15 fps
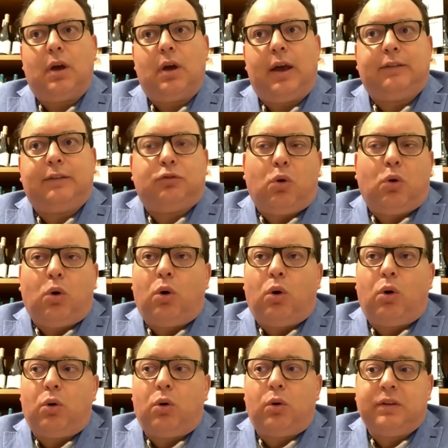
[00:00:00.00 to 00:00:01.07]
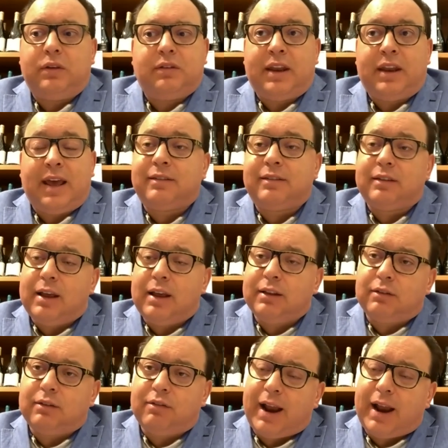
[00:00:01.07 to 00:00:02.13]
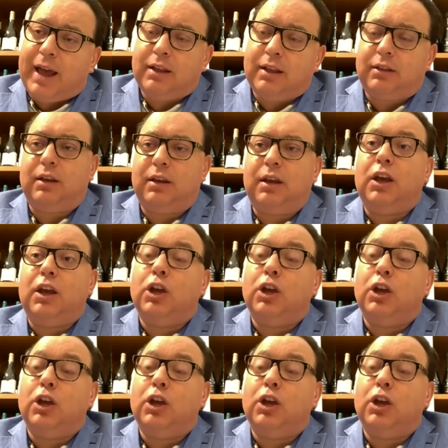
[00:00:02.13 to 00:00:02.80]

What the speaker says: And so it's an excellent variety